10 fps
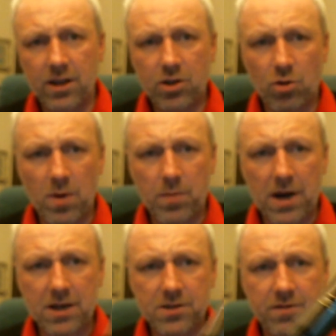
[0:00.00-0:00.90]
Come in
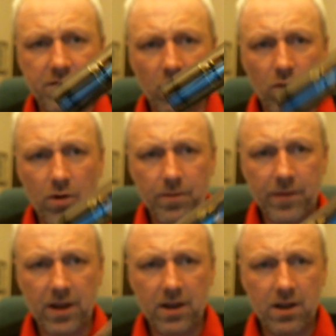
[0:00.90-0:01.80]
packs of 4.
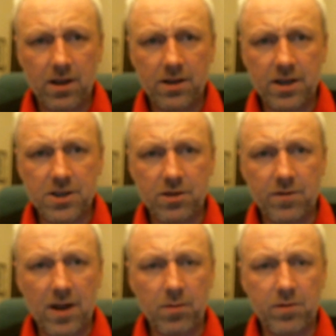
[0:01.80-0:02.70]
These are
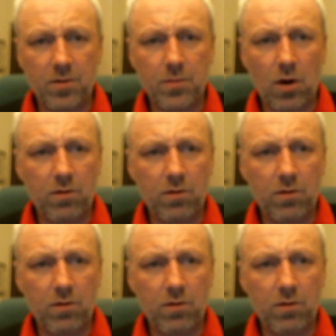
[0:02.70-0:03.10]
available from Bold